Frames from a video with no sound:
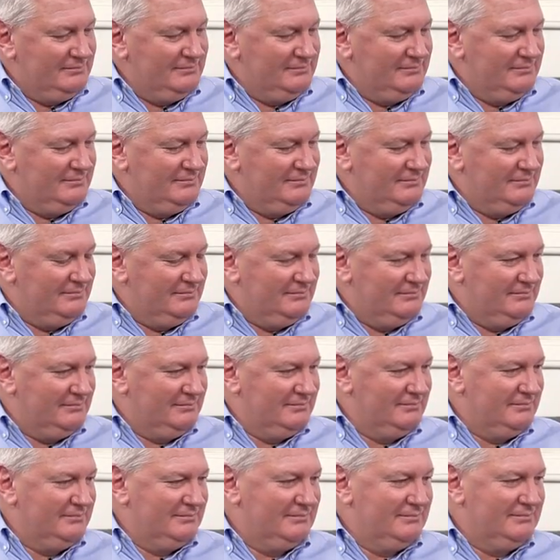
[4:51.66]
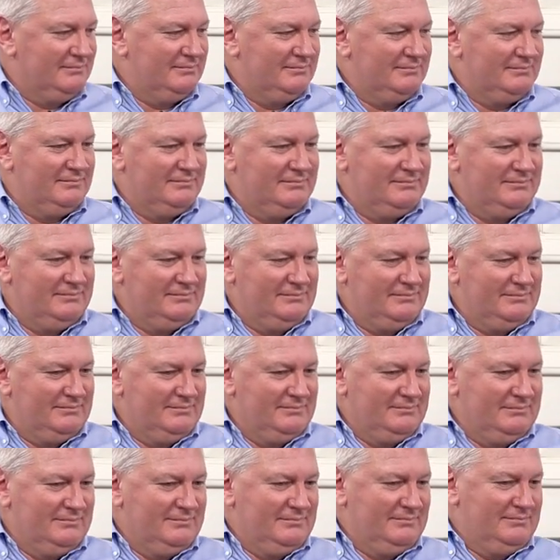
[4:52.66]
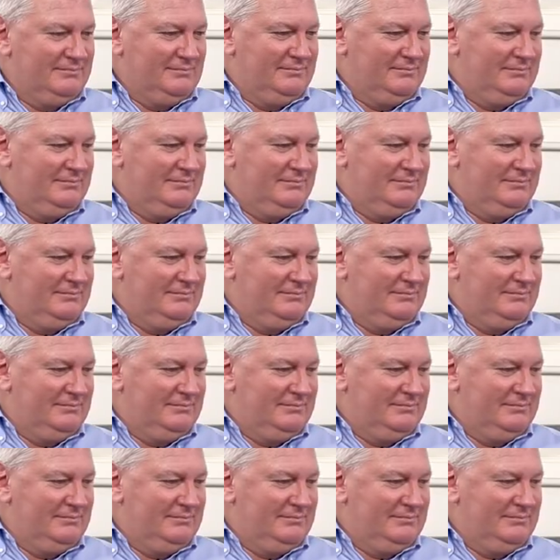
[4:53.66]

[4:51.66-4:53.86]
[no speech]